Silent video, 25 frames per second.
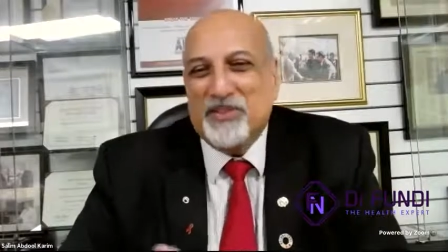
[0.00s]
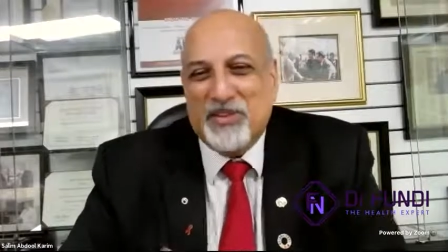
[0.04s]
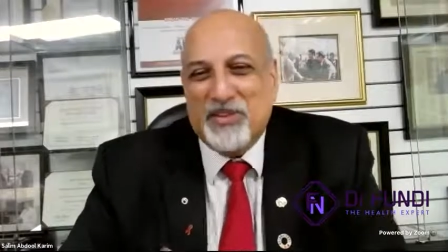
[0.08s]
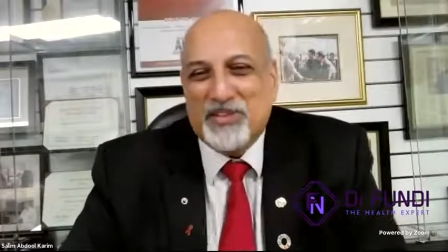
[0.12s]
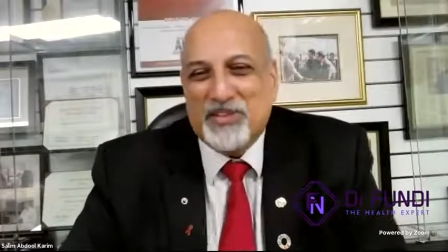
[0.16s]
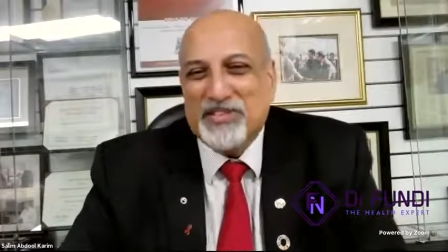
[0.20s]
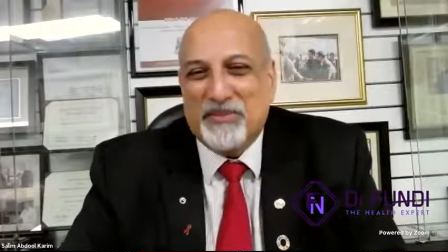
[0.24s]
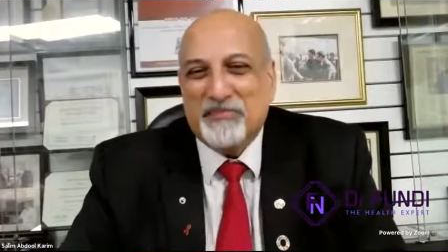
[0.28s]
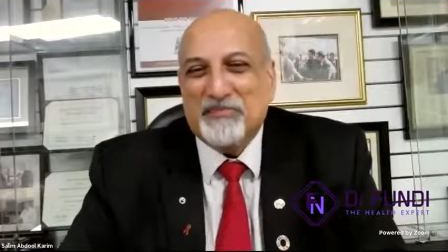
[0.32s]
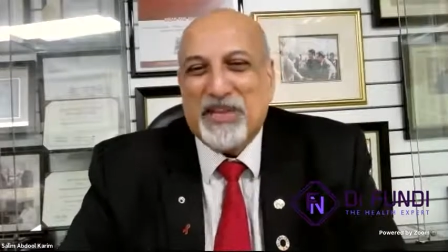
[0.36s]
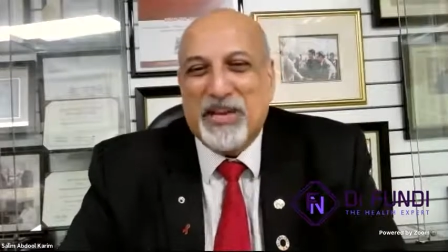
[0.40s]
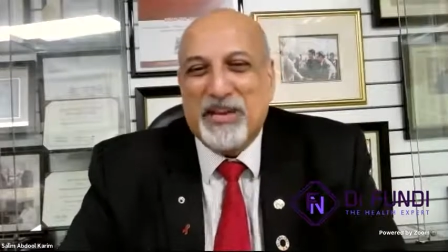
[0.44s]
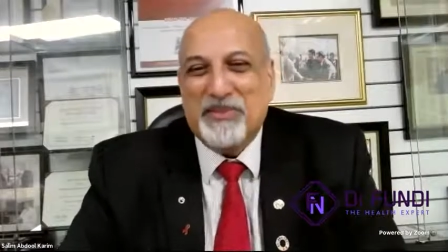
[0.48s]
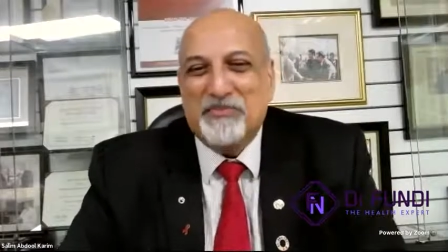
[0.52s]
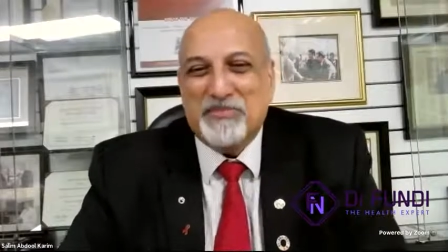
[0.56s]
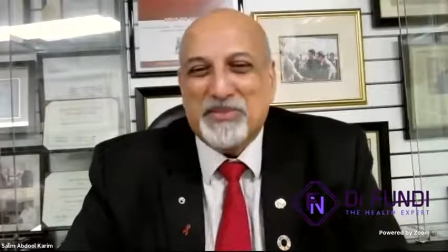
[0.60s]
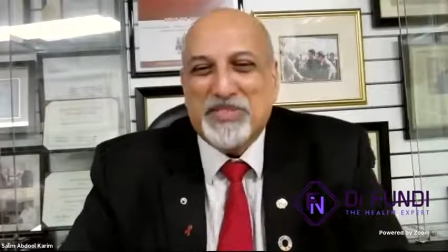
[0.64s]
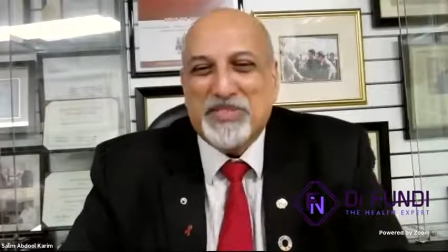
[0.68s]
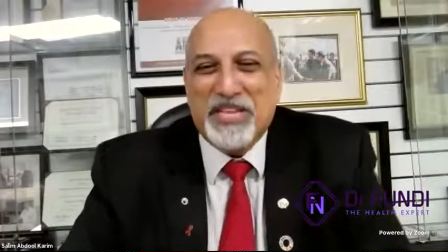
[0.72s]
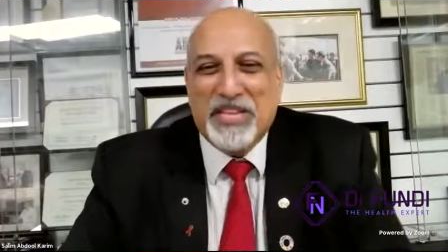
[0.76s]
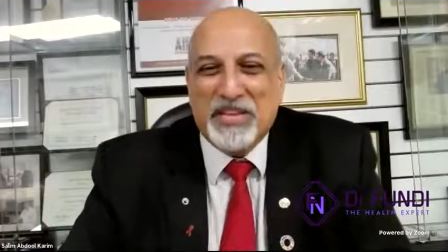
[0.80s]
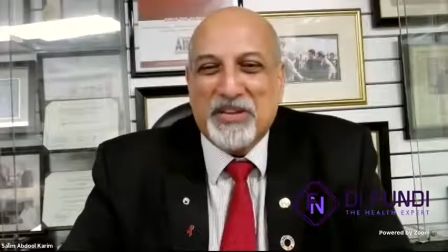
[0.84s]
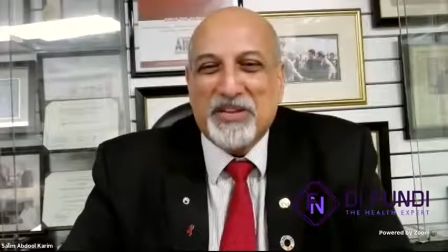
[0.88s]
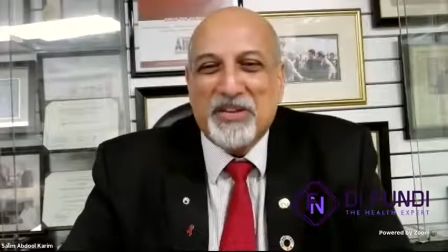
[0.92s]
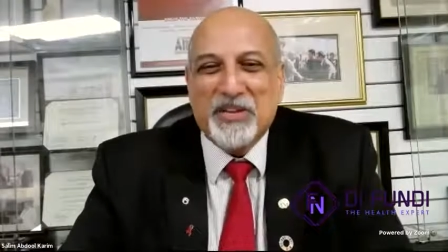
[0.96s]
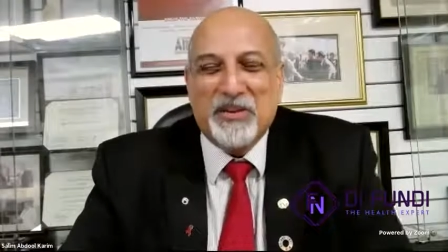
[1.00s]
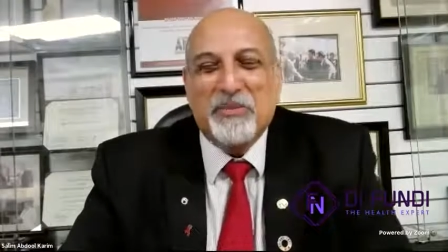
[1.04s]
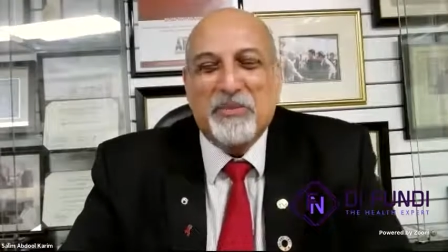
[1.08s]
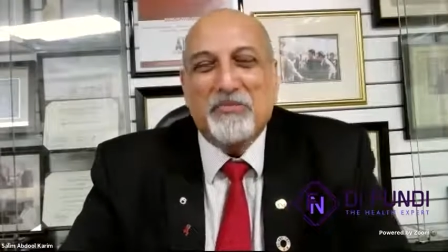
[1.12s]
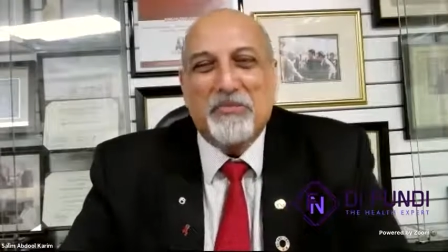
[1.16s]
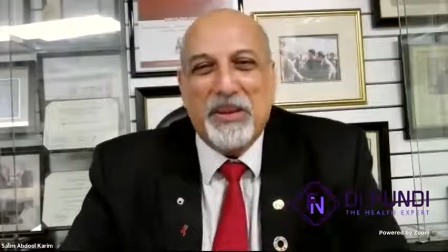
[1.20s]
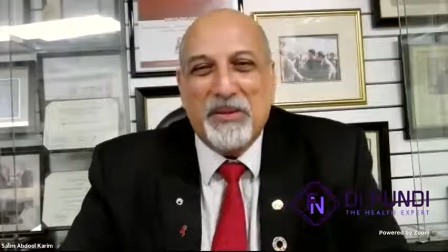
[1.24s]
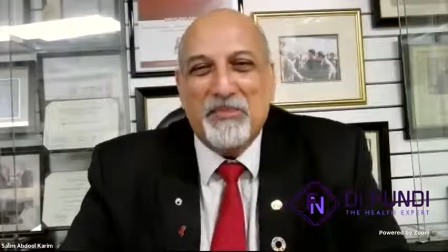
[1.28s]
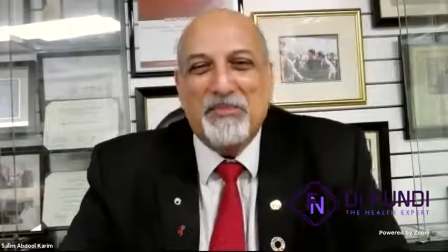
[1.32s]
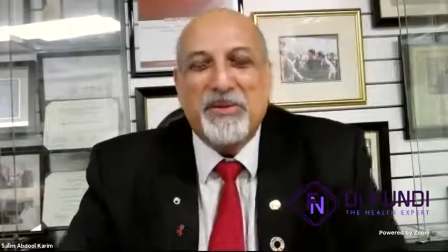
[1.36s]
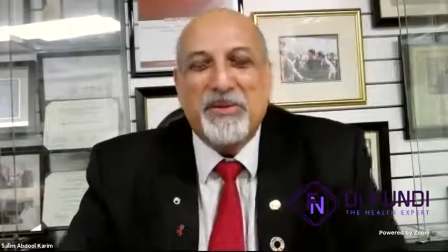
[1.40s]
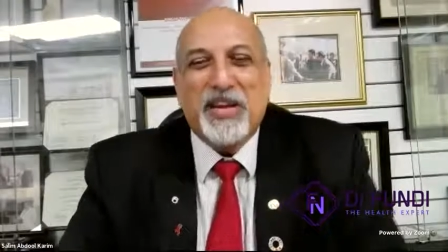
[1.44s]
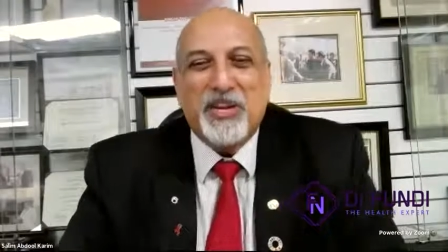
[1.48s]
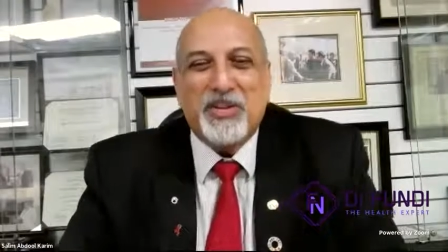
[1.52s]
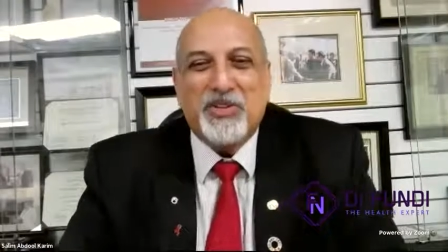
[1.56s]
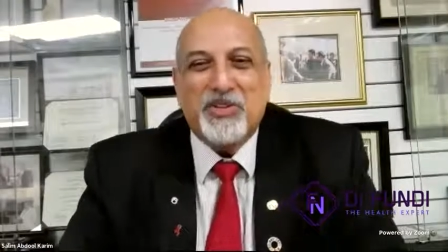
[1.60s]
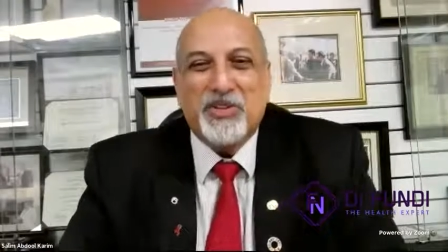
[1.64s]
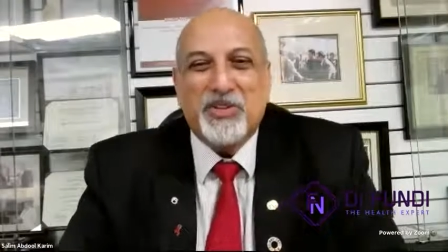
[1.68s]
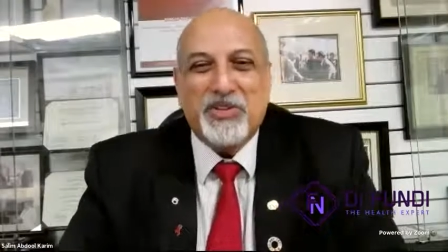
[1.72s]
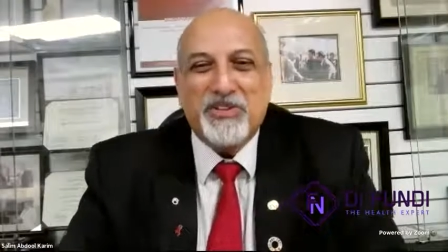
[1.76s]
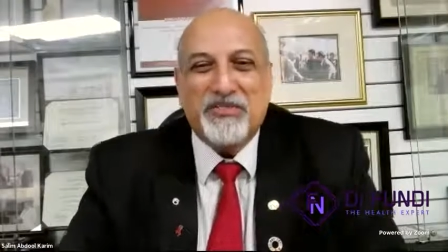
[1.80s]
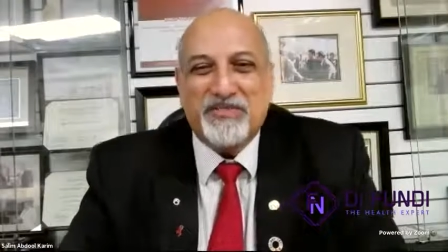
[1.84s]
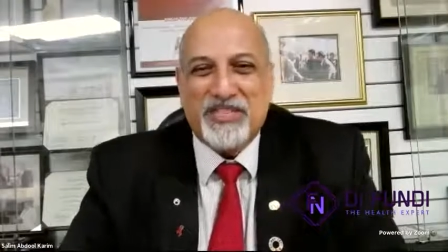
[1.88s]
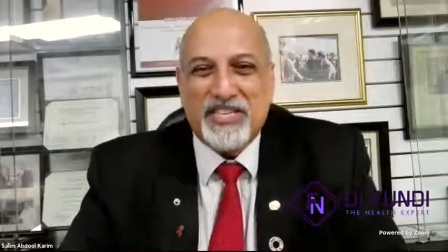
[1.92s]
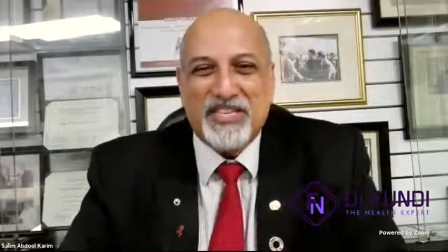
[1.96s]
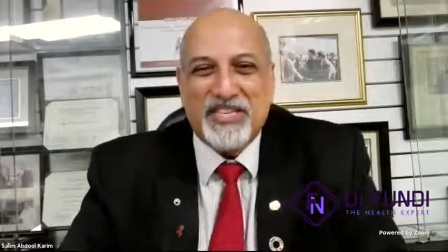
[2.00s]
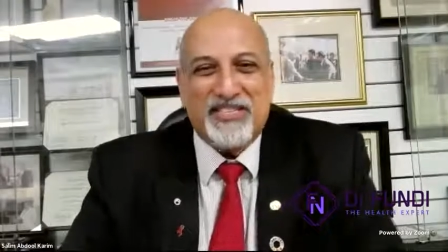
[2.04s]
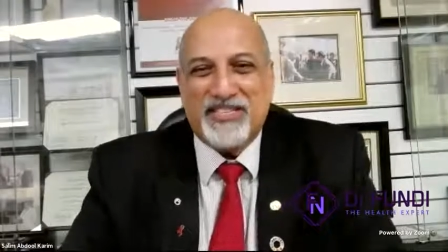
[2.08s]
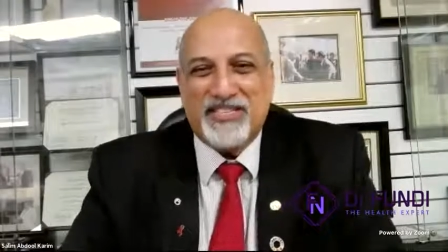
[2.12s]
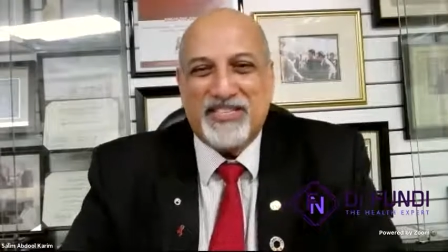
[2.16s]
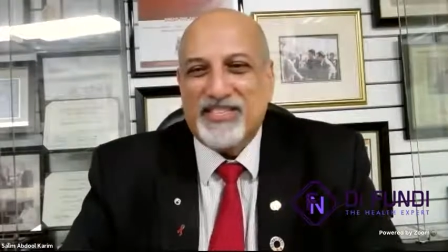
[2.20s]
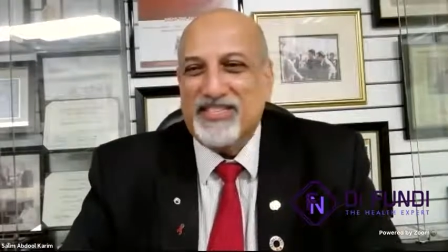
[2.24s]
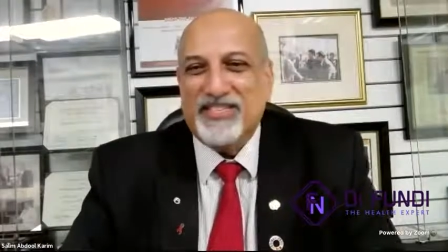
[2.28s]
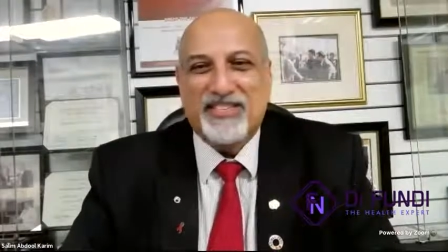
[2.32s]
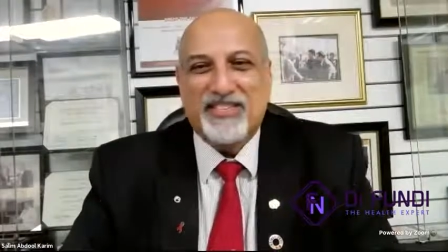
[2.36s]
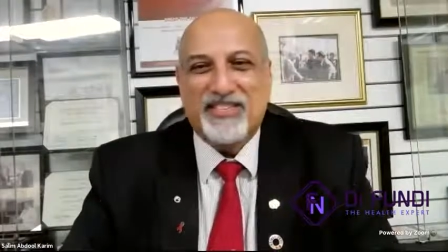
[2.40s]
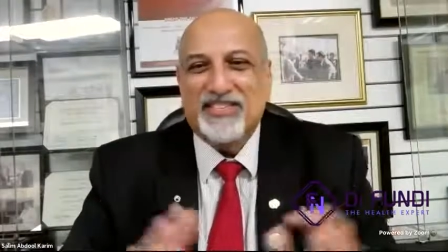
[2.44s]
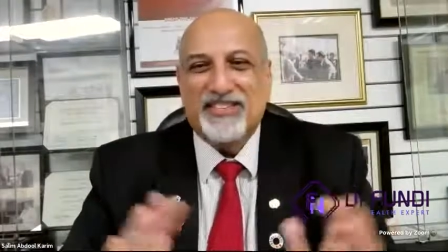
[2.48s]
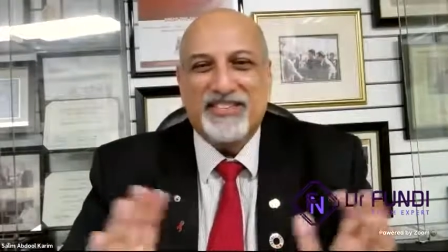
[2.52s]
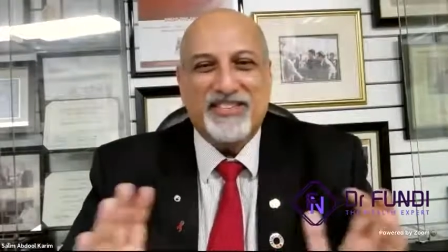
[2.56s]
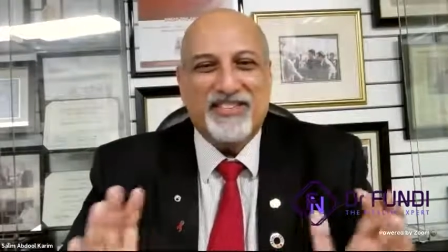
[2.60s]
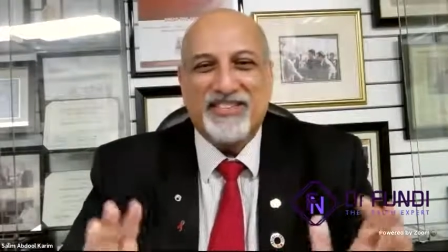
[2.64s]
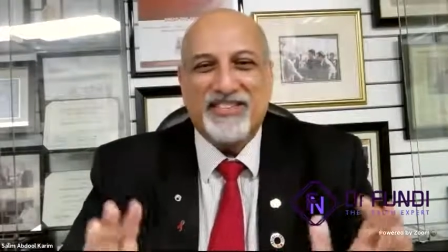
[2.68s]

sometimes think, maybe I should have just